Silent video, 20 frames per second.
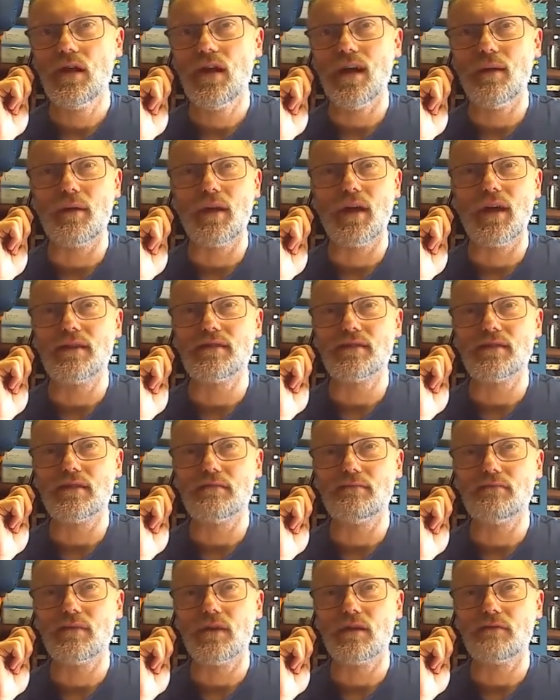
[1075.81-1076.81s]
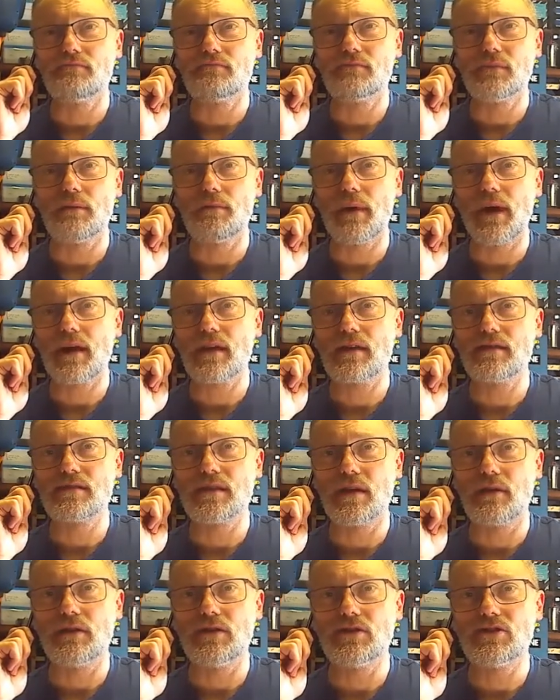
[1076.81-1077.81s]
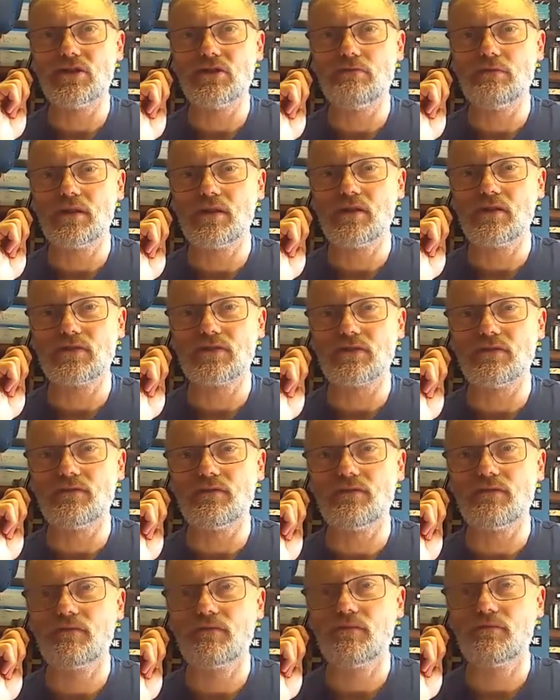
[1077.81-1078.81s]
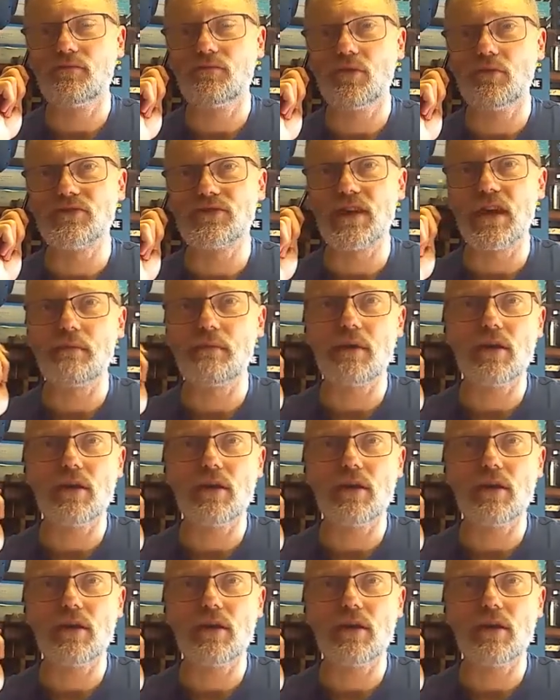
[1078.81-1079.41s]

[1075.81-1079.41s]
I mean, I ended up, my back is now an issue because of problems there.